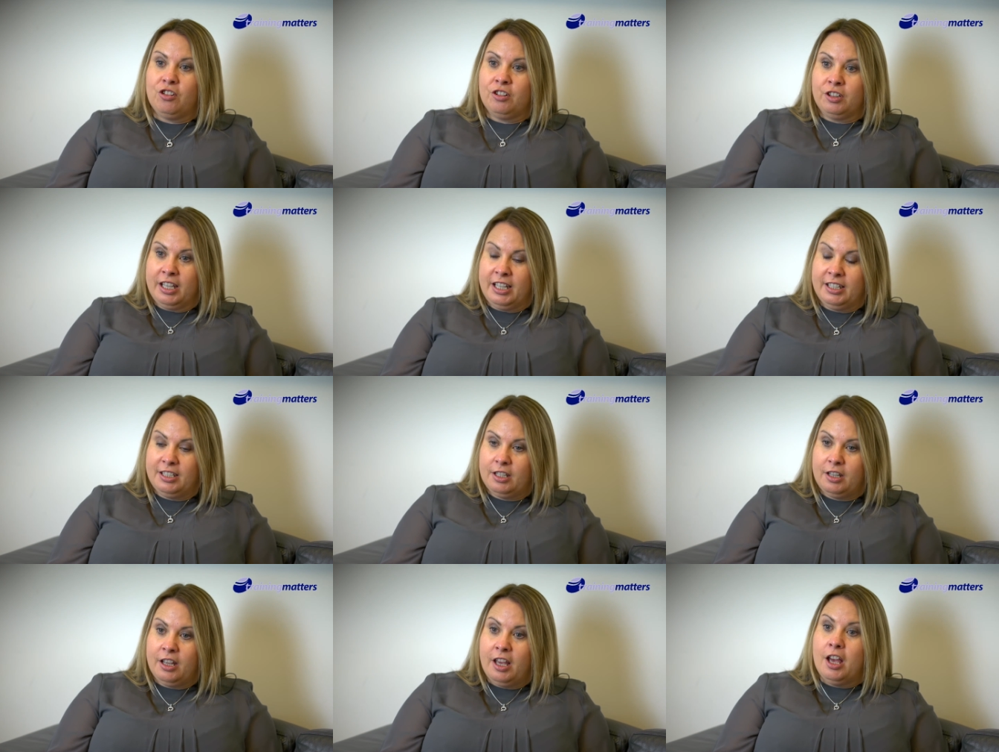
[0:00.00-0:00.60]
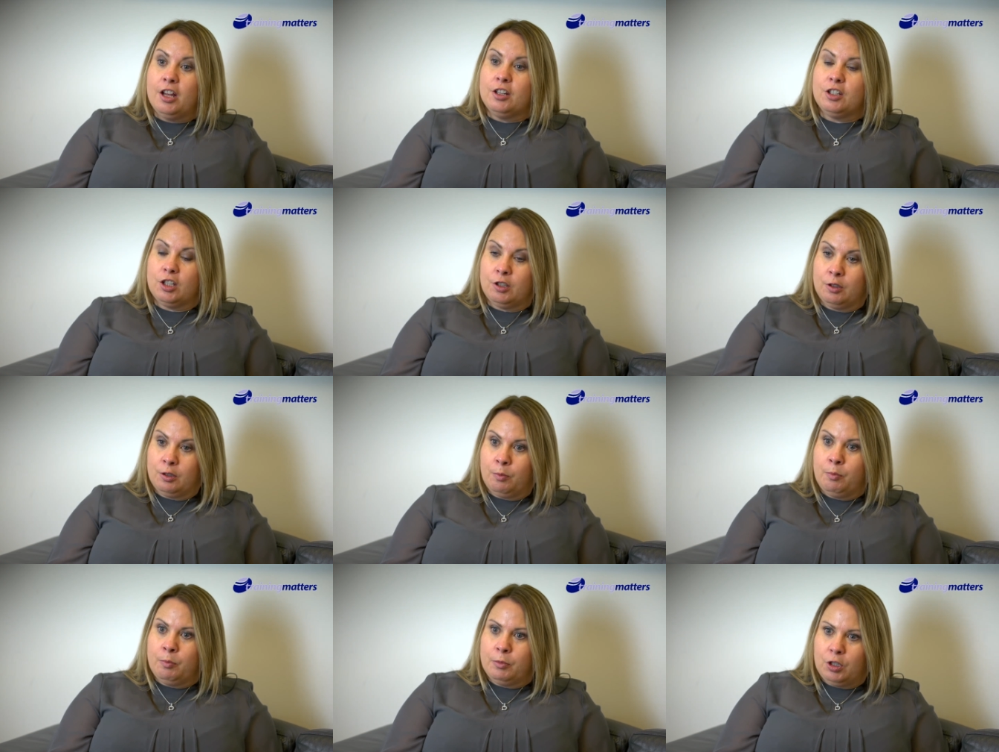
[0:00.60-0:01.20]
relate it
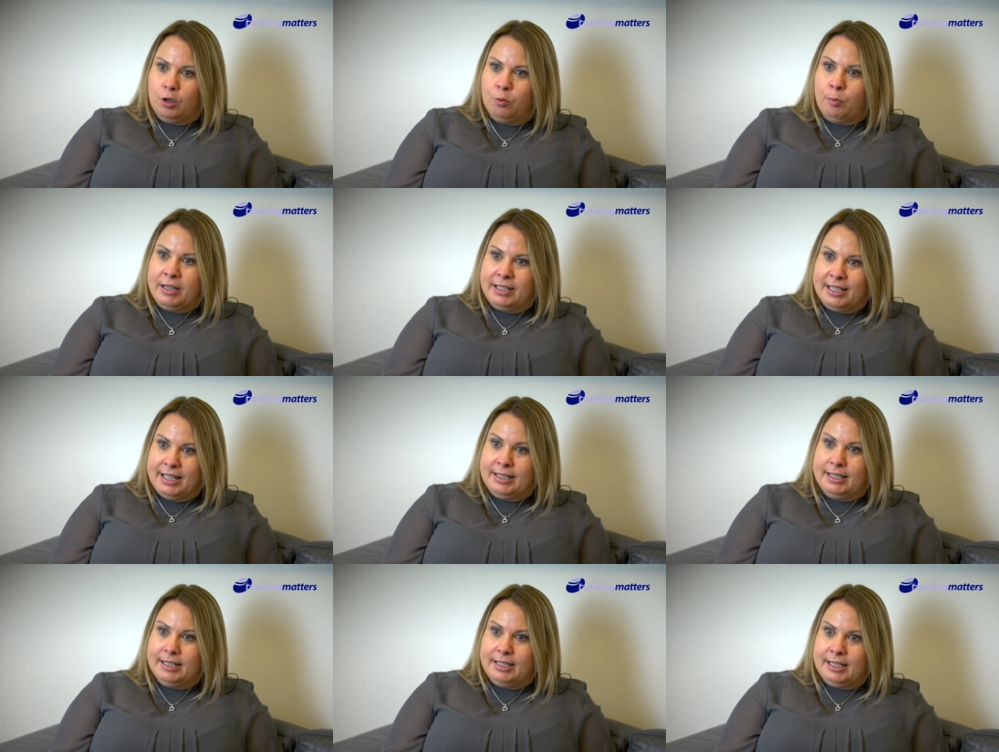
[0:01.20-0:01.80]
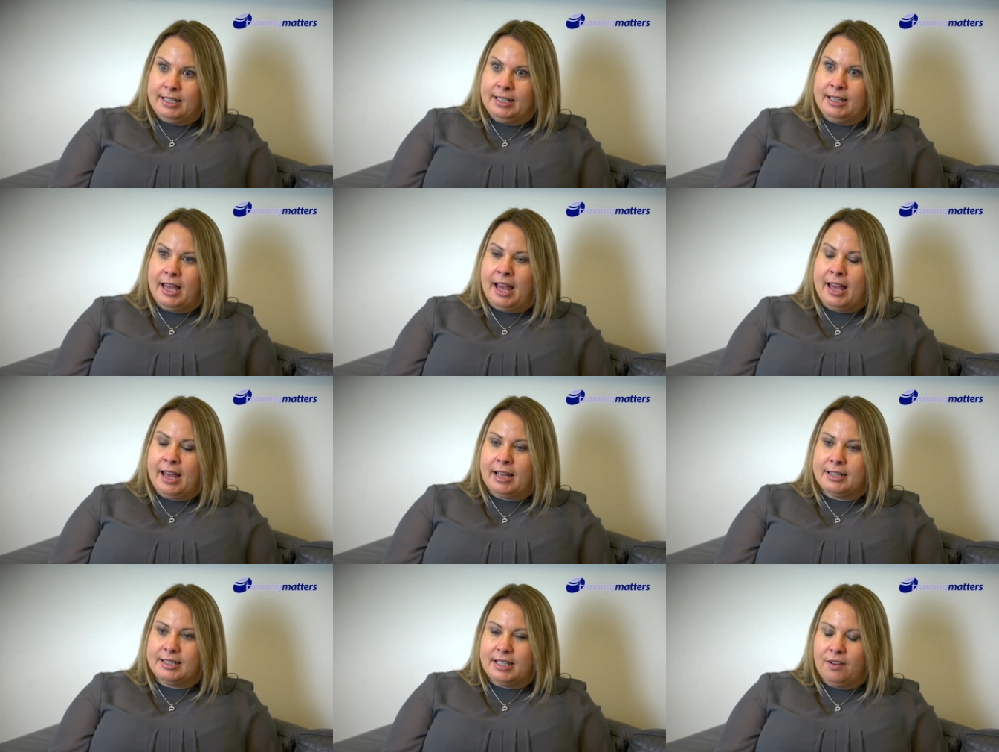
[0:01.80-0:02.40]
to my day-to-day
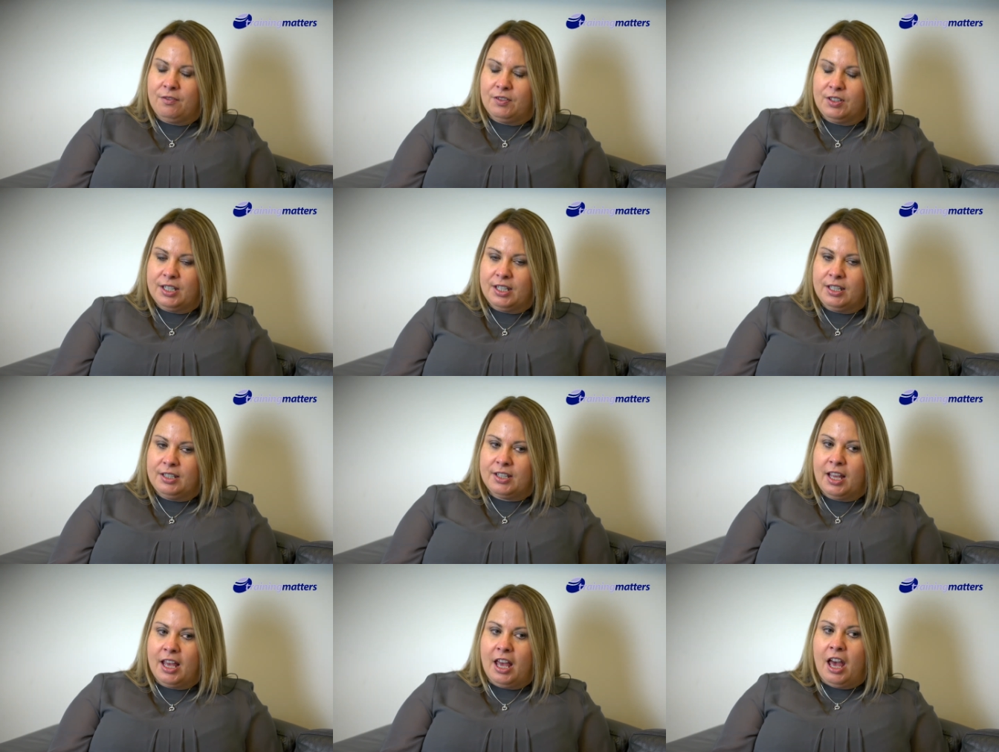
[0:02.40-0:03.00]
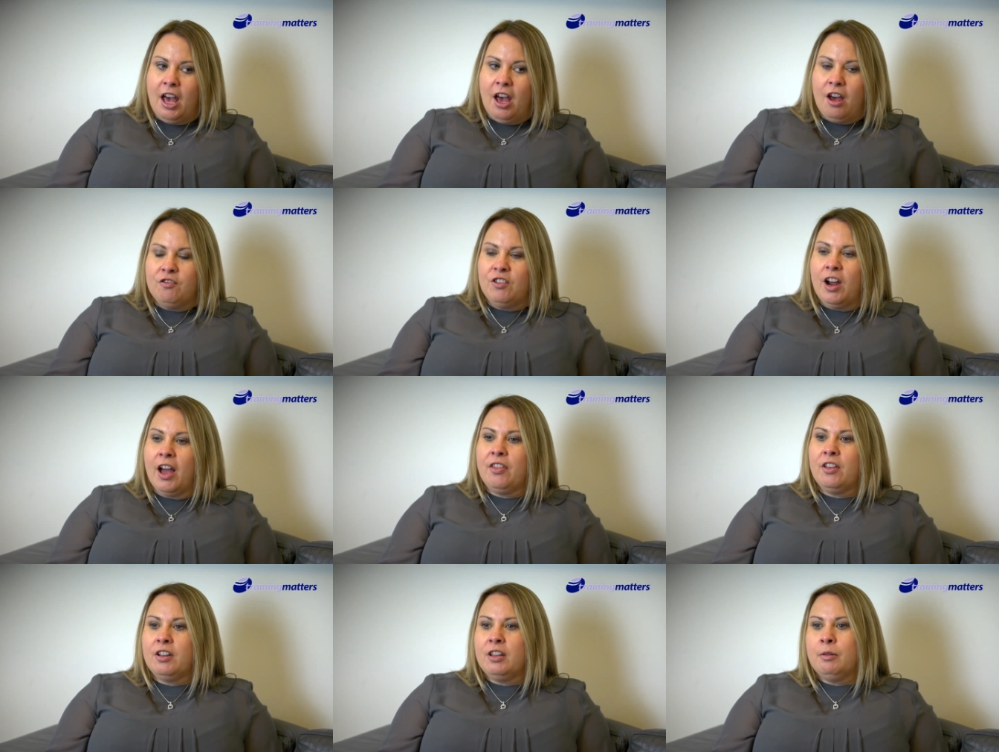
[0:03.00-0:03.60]
activities,
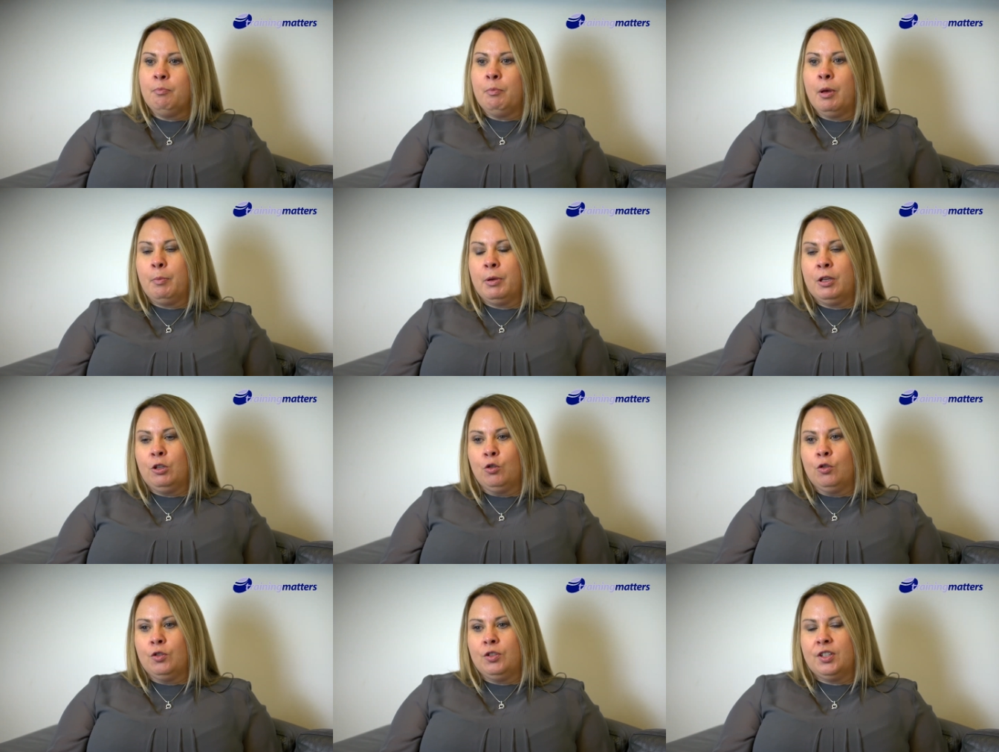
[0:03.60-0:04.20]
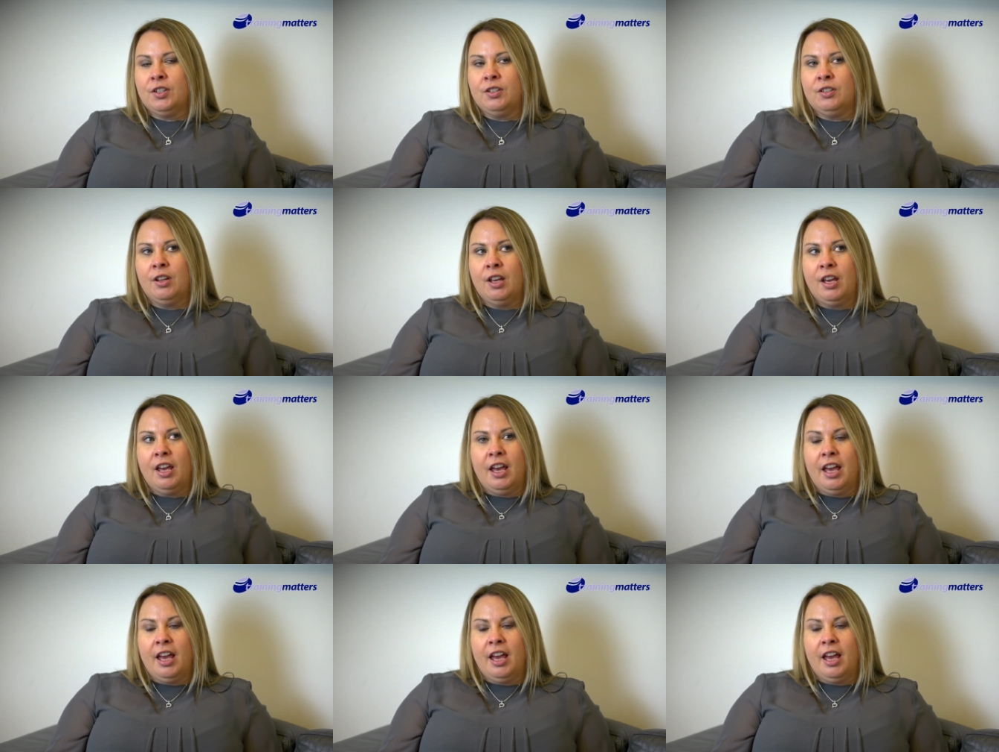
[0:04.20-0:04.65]
rather than maybe using